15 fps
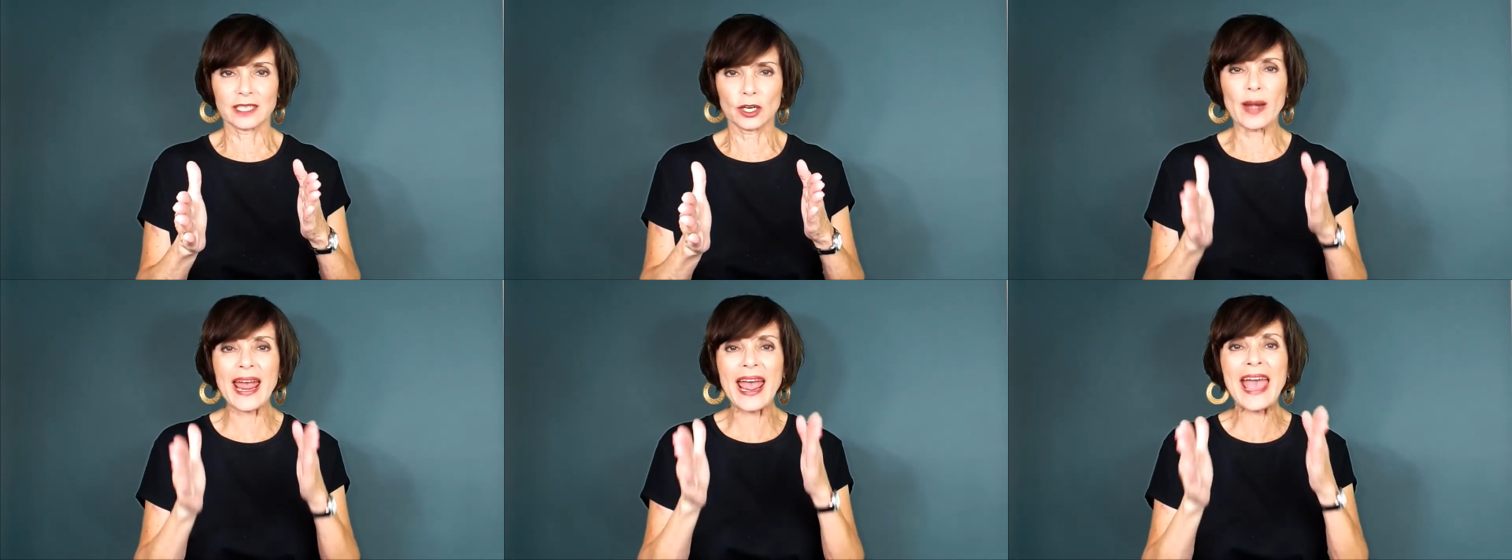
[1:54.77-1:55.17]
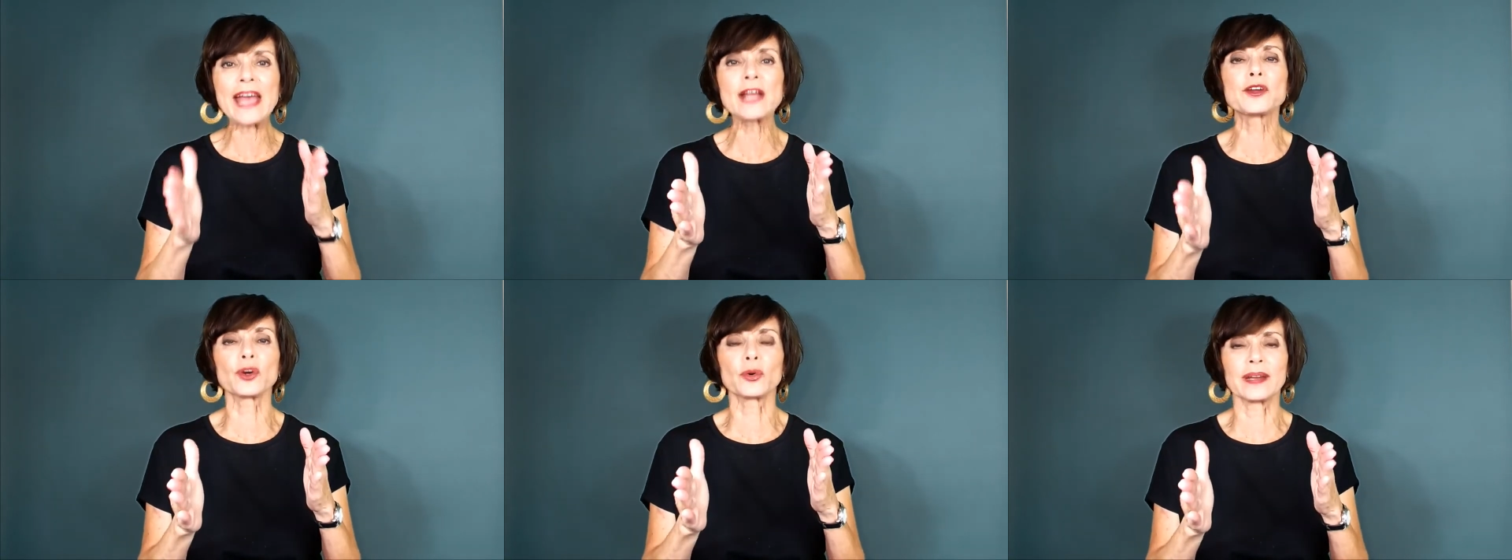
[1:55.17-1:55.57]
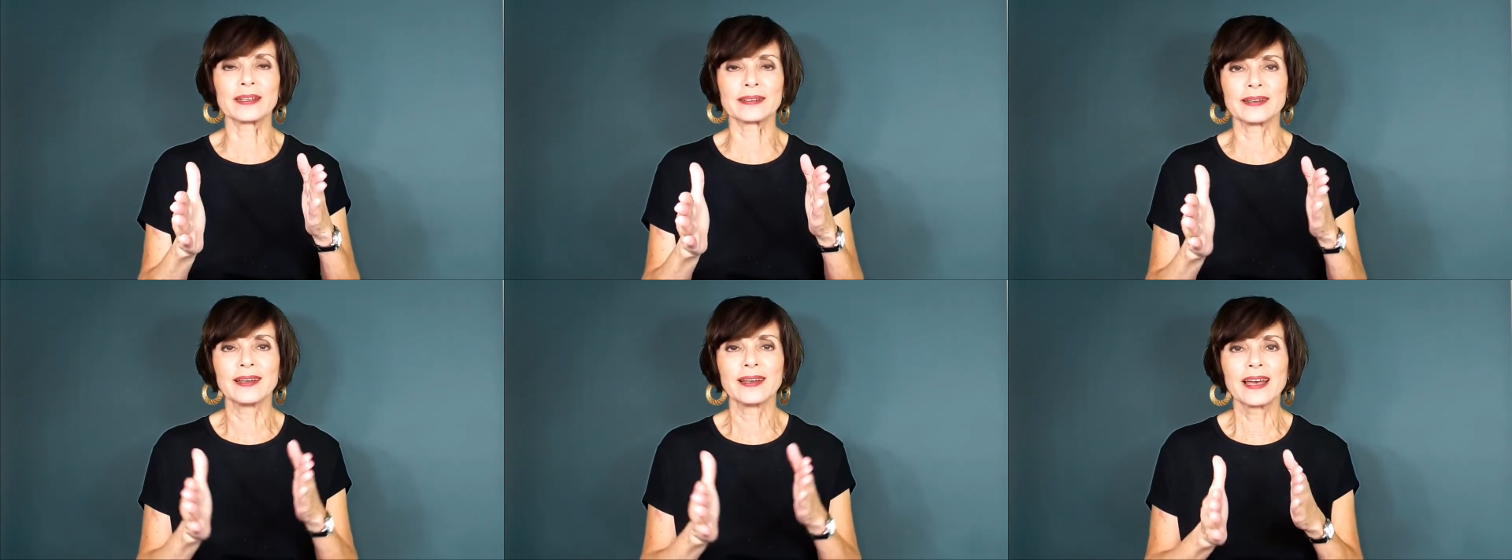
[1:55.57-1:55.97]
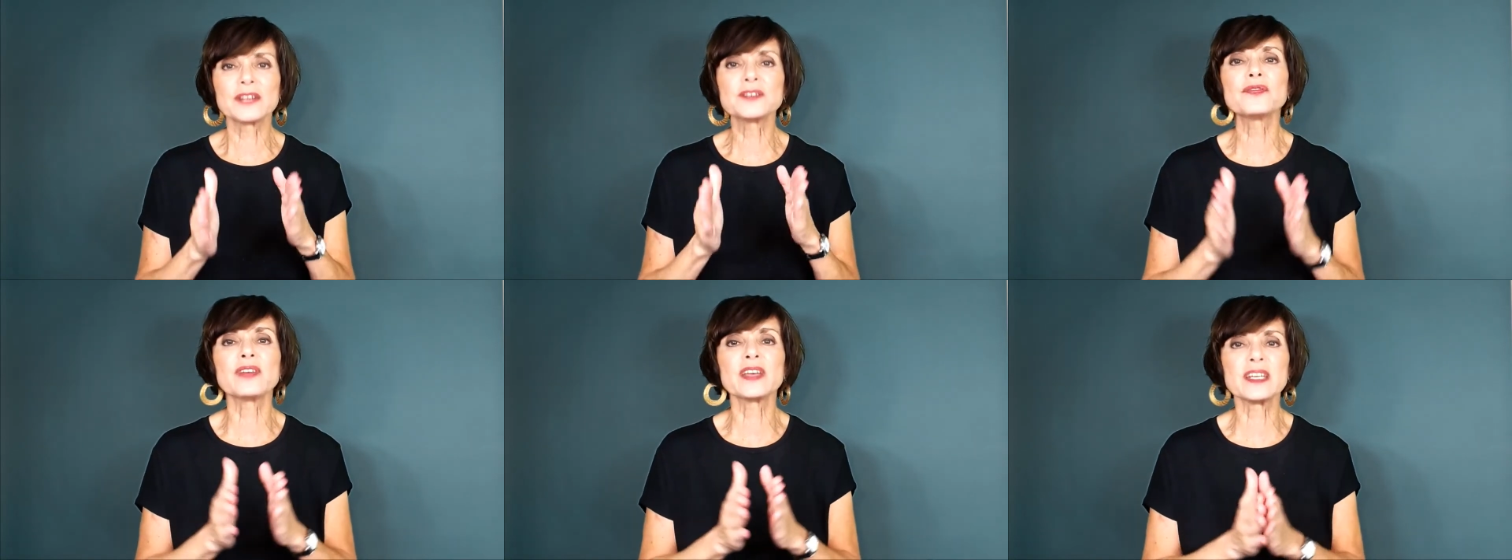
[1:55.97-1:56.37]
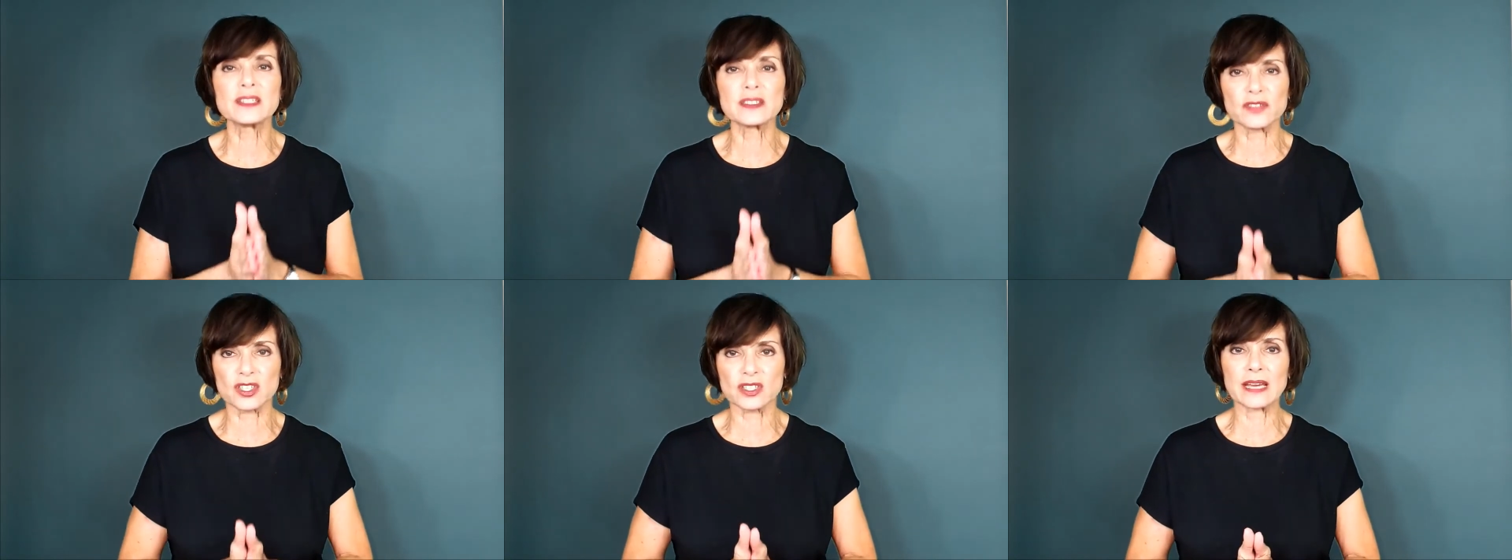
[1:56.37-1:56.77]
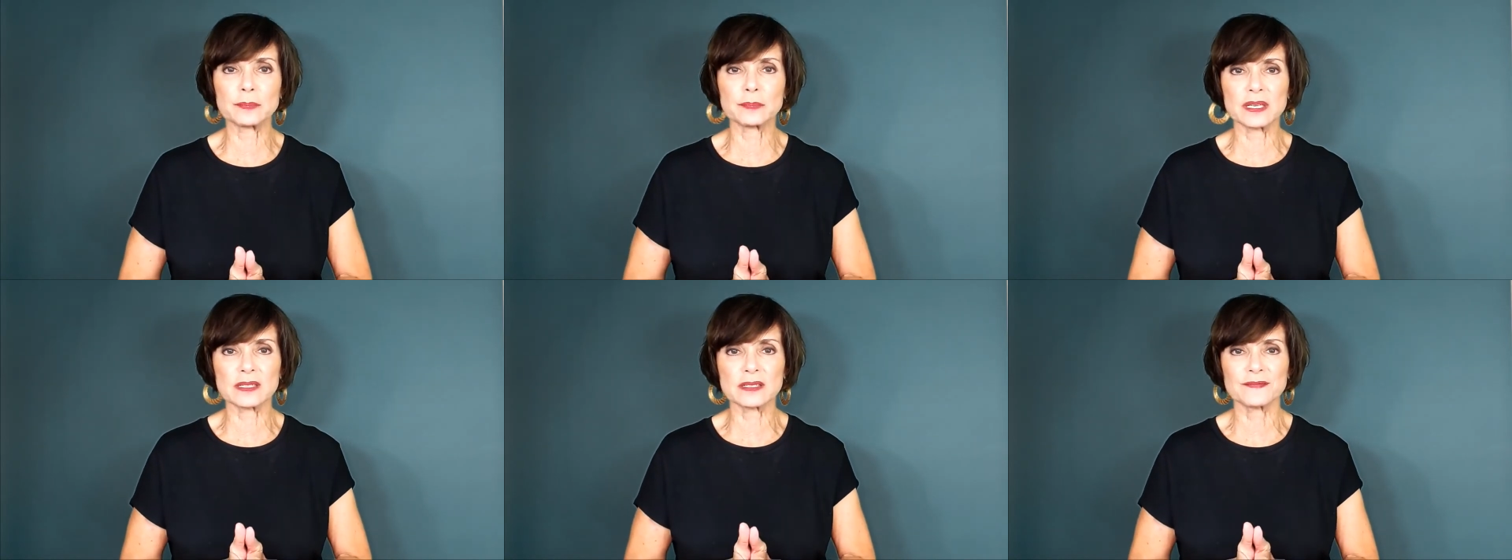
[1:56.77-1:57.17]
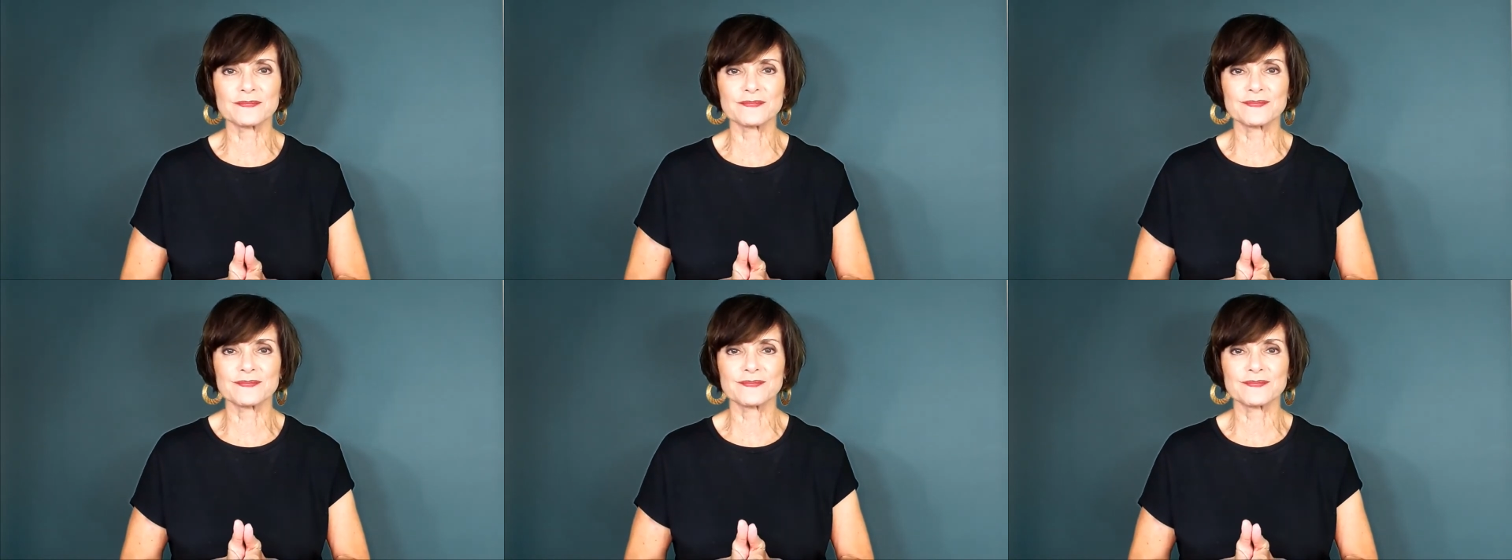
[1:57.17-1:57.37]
or anchoring a definitive statement.